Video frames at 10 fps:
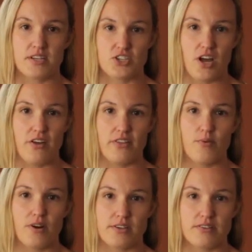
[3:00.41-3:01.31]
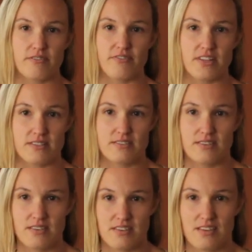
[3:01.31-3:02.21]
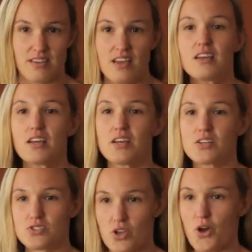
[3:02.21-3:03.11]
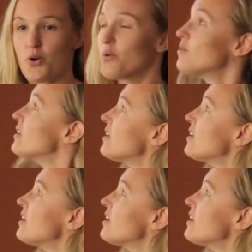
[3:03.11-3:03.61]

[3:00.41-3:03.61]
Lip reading: at a child that walked near the fence. So